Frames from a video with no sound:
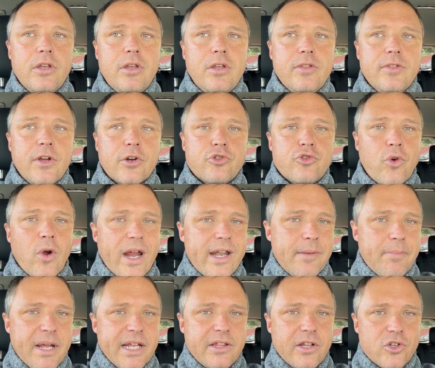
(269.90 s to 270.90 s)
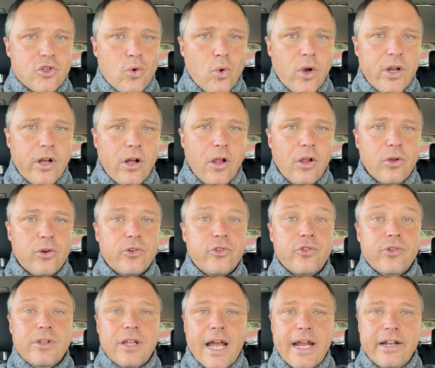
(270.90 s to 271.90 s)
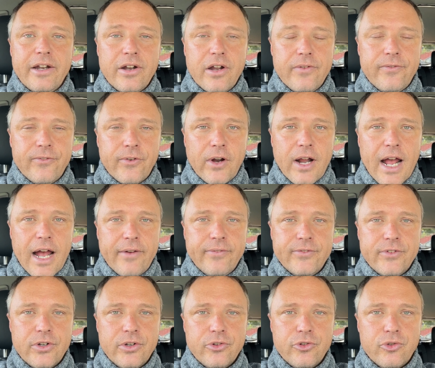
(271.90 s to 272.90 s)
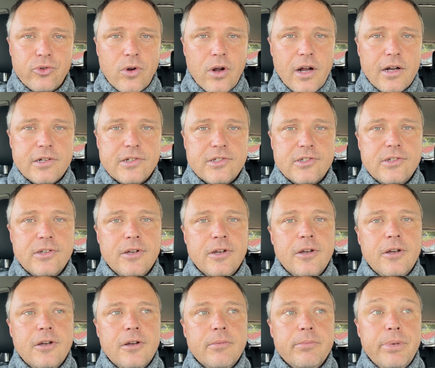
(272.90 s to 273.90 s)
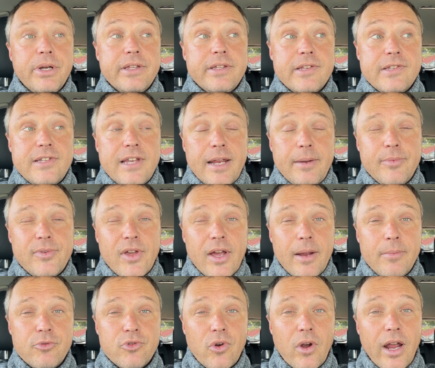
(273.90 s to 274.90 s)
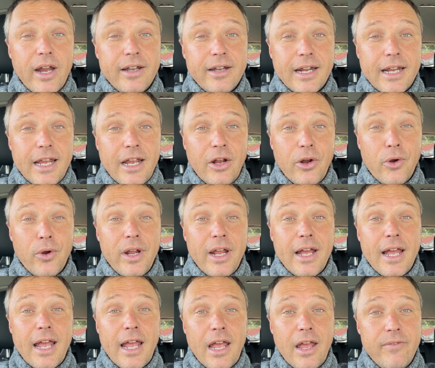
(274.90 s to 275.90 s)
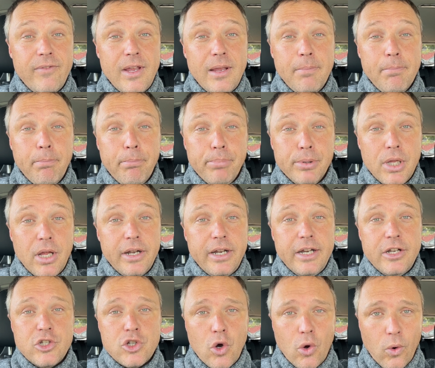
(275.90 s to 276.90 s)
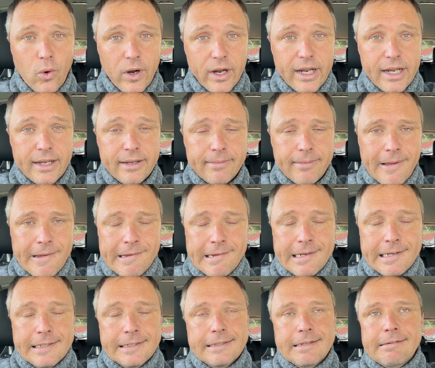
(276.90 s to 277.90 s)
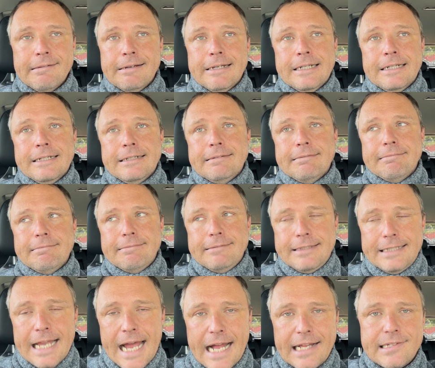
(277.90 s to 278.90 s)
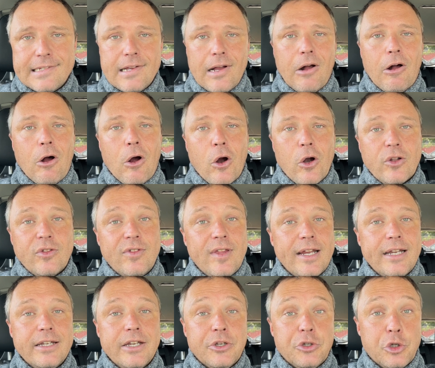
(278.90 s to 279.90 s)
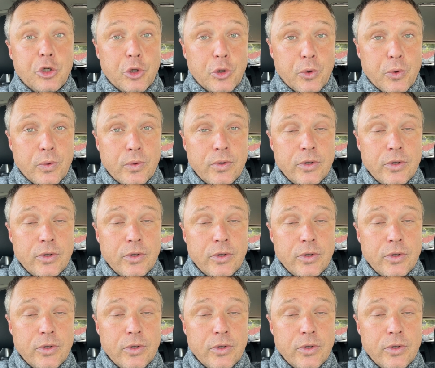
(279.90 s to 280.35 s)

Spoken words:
they're trying to make the toy haulers light enough for half-ton trucks, but at the same time trying to carry a heavy, bloody toy. That's a hard thing to do.